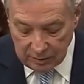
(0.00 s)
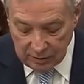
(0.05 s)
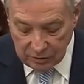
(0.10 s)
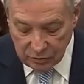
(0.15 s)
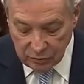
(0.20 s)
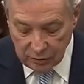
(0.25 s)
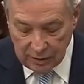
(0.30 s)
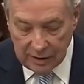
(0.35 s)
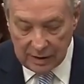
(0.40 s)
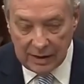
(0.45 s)
can be
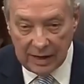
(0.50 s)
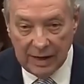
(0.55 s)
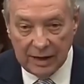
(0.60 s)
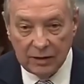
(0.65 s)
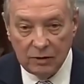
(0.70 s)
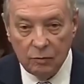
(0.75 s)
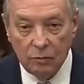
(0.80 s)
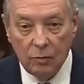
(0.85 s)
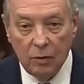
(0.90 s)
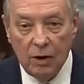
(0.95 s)
treated like
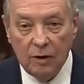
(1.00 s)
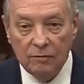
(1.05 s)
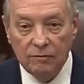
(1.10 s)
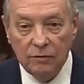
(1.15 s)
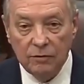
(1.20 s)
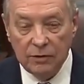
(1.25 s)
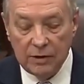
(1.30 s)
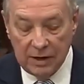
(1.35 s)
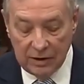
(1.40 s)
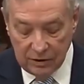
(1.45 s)
the
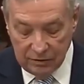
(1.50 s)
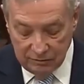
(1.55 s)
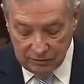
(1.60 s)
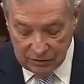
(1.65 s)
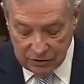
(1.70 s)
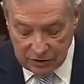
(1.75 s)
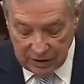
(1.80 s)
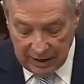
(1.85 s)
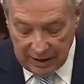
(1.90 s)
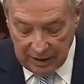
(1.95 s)
wrongful death of a
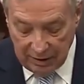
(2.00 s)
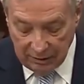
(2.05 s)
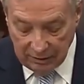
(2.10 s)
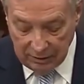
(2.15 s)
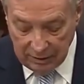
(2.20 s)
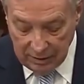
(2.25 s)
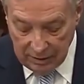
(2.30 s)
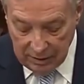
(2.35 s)
child.